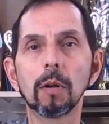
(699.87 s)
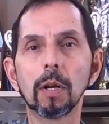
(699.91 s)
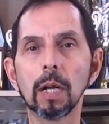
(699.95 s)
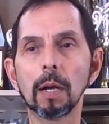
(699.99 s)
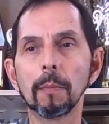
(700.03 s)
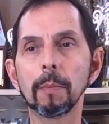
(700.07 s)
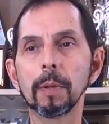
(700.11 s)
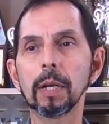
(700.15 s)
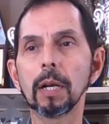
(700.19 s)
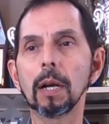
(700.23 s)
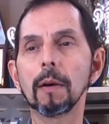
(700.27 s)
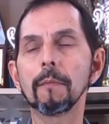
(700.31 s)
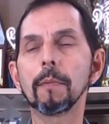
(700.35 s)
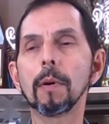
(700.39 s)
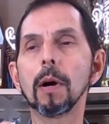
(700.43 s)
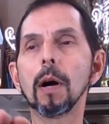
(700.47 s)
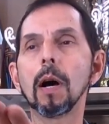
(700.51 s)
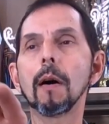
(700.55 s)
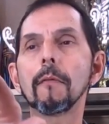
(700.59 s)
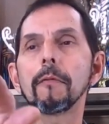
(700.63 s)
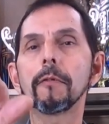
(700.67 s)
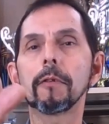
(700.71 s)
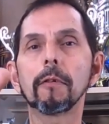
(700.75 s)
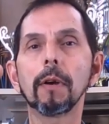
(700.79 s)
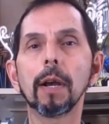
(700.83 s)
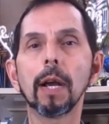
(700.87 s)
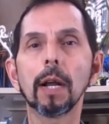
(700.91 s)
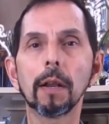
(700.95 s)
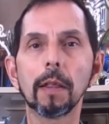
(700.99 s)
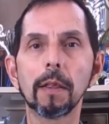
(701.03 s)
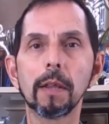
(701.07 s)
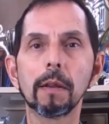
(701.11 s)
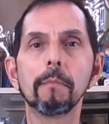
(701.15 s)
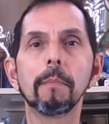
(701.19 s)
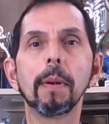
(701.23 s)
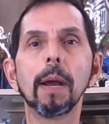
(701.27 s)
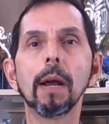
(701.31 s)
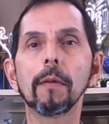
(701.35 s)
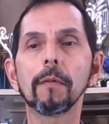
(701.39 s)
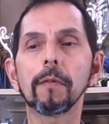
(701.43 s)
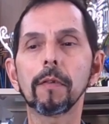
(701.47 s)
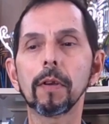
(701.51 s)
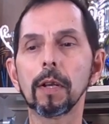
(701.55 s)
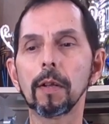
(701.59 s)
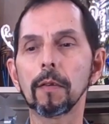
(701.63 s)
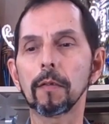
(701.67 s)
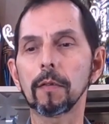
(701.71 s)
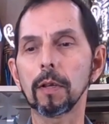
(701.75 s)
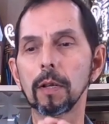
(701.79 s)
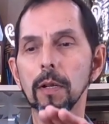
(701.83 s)
coming up off the ground and then
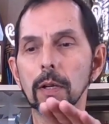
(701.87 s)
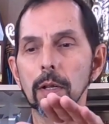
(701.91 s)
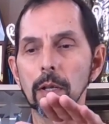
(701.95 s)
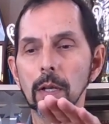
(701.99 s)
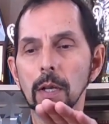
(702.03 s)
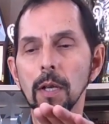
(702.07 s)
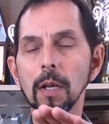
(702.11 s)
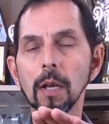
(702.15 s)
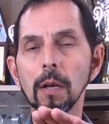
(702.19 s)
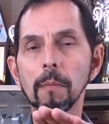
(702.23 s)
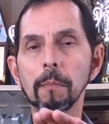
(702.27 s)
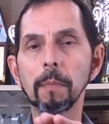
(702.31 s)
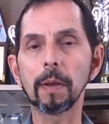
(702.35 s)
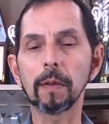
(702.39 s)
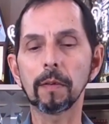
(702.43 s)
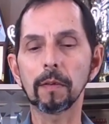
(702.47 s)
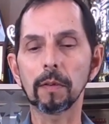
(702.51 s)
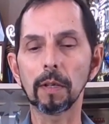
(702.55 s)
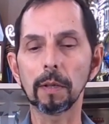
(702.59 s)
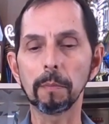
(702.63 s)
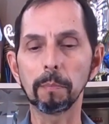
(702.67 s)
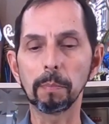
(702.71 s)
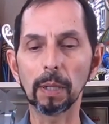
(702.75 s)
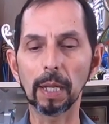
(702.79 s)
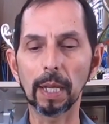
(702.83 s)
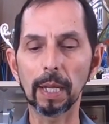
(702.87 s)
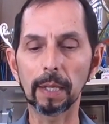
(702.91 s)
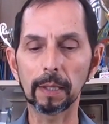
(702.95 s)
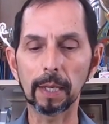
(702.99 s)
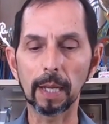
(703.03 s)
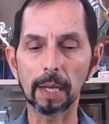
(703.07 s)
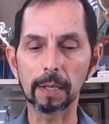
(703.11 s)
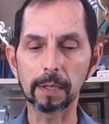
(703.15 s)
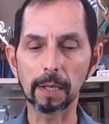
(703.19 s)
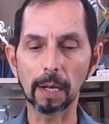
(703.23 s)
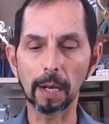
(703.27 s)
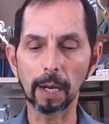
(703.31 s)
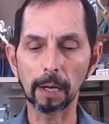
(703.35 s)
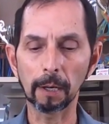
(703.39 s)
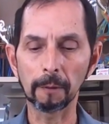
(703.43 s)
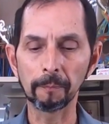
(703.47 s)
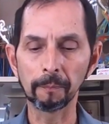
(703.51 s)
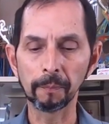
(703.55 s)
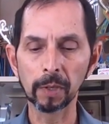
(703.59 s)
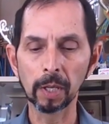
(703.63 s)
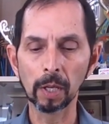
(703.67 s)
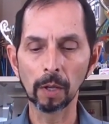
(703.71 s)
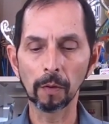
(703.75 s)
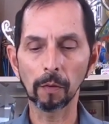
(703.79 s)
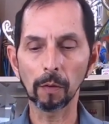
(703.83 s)
bouncing. It's going to basically plant that tire.
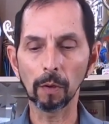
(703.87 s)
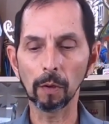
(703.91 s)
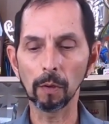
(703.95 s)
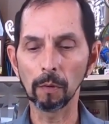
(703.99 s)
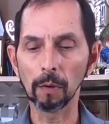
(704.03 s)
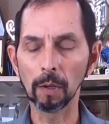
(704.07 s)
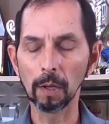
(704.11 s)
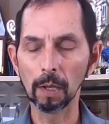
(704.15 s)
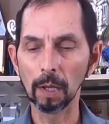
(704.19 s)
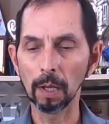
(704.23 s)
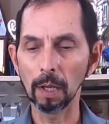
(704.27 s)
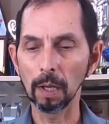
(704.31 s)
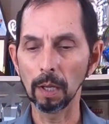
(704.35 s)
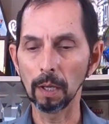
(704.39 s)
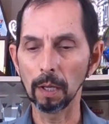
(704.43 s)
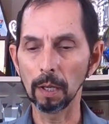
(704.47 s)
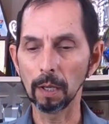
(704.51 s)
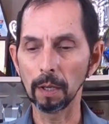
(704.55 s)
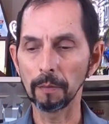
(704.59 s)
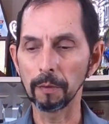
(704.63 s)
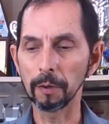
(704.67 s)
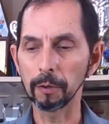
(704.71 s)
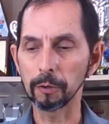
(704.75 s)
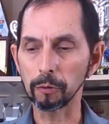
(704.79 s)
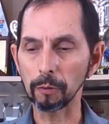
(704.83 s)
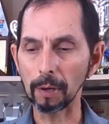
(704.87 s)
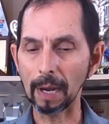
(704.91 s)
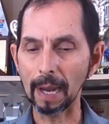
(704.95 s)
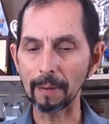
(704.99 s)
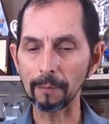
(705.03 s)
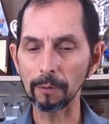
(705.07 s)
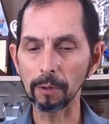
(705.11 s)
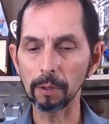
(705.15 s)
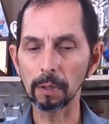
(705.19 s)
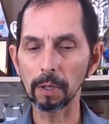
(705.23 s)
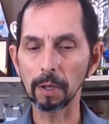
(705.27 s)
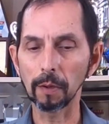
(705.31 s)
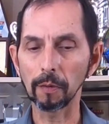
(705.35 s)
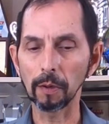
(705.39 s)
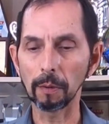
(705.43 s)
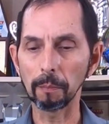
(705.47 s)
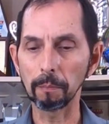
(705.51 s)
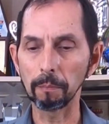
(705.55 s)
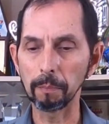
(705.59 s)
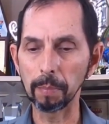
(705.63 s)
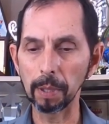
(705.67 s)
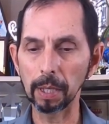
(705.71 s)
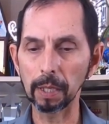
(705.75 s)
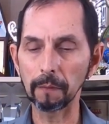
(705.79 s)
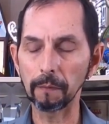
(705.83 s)
So the travel is a
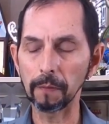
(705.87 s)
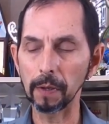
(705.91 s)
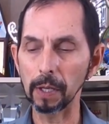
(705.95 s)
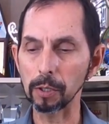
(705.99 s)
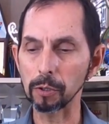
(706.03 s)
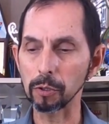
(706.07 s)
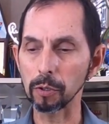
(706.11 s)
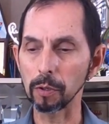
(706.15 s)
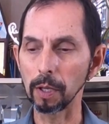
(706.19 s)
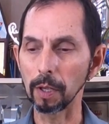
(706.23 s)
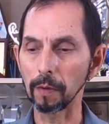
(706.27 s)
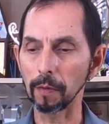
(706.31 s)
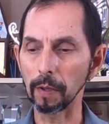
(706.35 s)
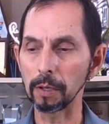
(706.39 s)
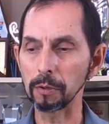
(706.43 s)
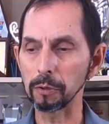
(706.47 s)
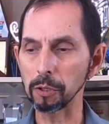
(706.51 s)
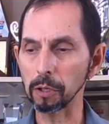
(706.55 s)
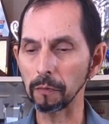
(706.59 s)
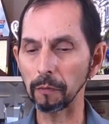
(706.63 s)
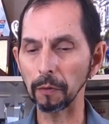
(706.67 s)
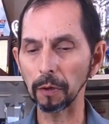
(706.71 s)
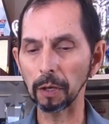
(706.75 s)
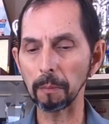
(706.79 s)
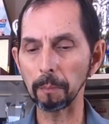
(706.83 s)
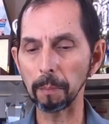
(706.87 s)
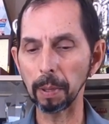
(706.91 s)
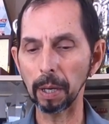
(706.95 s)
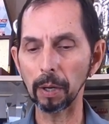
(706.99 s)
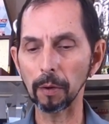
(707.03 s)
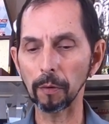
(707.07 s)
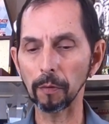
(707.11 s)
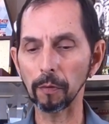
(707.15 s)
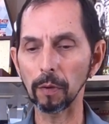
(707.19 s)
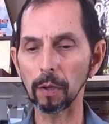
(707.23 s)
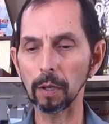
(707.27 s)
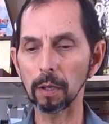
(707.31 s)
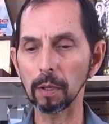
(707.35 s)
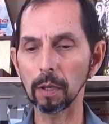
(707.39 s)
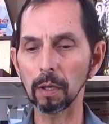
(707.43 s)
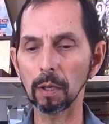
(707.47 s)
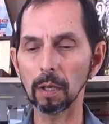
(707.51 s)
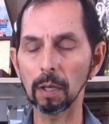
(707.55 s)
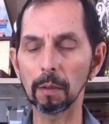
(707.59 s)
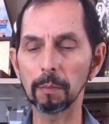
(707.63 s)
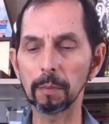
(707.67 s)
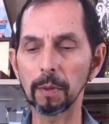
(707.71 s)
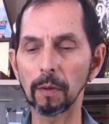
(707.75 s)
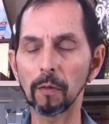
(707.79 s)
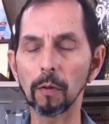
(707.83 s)
big feature of this. And just for comparison,
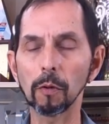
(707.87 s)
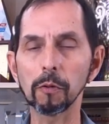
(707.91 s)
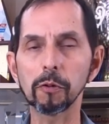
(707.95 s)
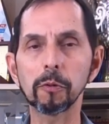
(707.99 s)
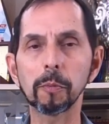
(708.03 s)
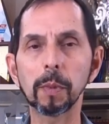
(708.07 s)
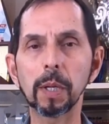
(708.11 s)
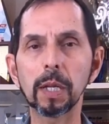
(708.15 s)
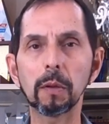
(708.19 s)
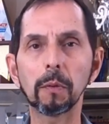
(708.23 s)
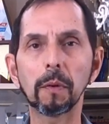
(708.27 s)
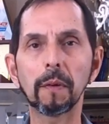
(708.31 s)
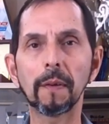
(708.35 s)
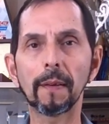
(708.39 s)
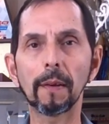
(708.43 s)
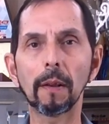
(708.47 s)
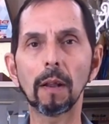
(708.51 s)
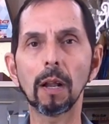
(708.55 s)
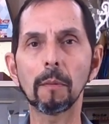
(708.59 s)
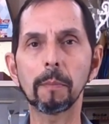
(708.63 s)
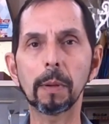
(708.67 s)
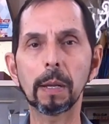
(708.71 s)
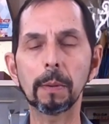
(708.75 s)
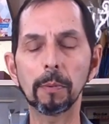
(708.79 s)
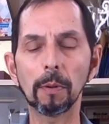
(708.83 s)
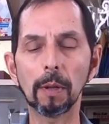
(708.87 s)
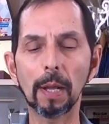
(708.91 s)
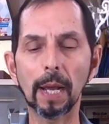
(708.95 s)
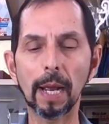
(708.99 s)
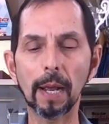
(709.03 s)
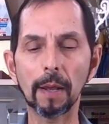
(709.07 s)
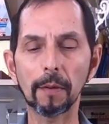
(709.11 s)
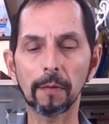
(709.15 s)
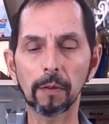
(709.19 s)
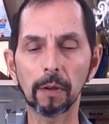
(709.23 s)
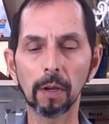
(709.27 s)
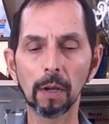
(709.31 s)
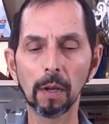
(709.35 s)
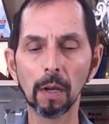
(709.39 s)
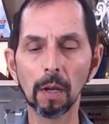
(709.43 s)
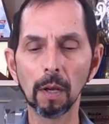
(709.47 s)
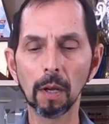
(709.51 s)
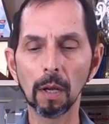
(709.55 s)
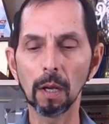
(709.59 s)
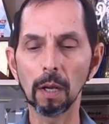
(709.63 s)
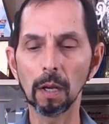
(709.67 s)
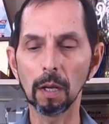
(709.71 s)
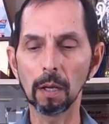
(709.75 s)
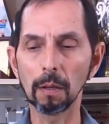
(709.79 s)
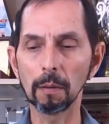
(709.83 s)
in social media, we've had a lot of people ask
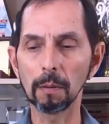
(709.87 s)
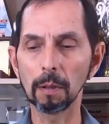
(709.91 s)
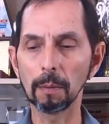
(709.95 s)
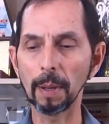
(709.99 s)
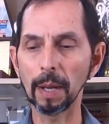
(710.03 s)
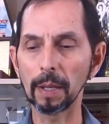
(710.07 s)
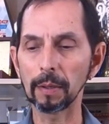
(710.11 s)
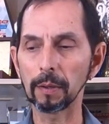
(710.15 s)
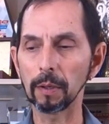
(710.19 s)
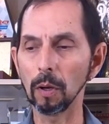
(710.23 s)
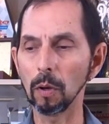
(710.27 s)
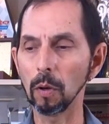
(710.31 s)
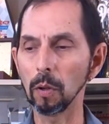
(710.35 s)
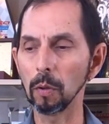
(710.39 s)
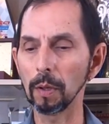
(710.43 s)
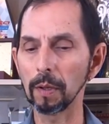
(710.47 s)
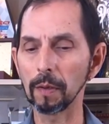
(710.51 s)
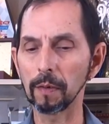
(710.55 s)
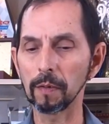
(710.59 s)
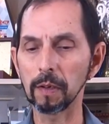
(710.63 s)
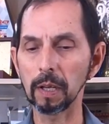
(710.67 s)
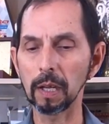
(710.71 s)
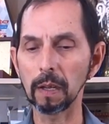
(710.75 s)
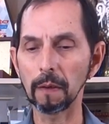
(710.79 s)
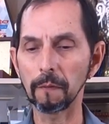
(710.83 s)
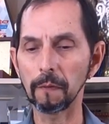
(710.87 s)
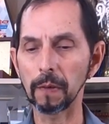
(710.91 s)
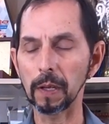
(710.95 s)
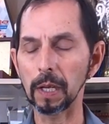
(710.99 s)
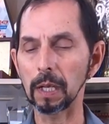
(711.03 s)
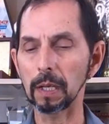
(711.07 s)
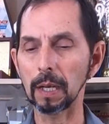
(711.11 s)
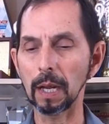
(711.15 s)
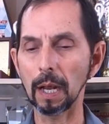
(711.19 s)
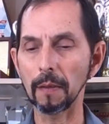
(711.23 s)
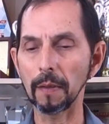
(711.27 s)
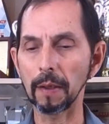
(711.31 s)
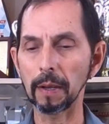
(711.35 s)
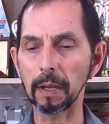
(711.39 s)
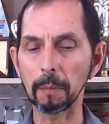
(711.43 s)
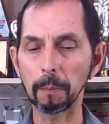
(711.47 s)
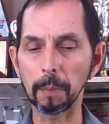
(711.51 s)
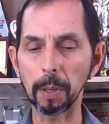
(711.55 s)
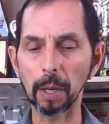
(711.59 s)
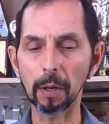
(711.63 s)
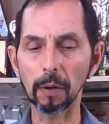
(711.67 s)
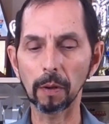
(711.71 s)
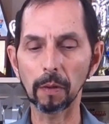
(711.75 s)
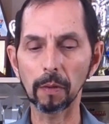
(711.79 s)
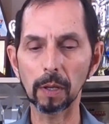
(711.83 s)
about the Ohlins DFE and how they
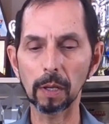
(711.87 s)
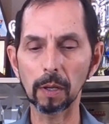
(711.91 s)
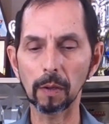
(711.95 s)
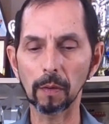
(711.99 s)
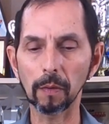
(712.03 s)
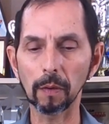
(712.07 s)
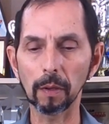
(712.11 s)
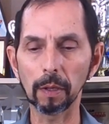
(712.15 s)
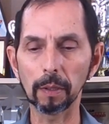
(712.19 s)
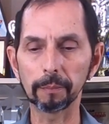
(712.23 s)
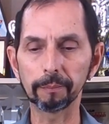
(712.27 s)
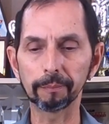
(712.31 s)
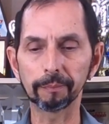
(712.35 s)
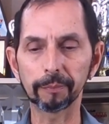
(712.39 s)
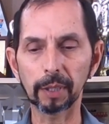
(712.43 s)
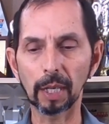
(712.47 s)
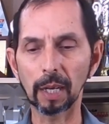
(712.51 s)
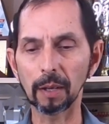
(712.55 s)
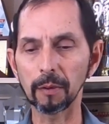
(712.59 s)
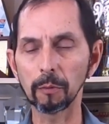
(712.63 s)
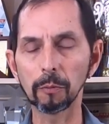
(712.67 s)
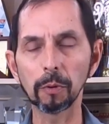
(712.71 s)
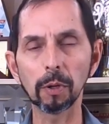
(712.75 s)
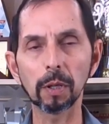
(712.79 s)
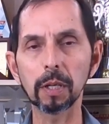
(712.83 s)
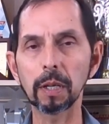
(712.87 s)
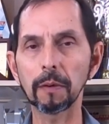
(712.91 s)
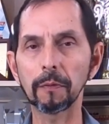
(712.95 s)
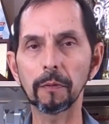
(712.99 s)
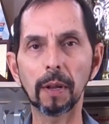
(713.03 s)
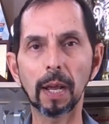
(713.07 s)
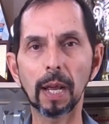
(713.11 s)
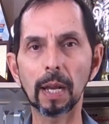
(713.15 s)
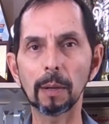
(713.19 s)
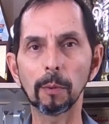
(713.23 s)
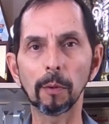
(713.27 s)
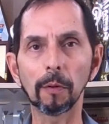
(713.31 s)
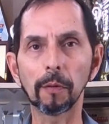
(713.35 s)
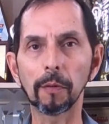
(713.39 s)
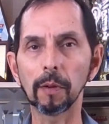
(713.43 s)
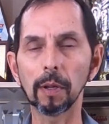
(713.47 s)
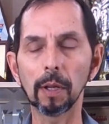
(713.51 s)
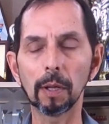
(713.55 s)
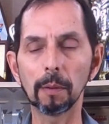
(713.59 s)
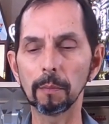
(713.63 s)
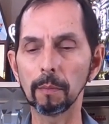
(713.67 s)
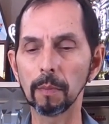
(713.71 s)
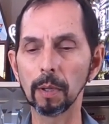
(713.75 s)
compare to these. They're really different animals.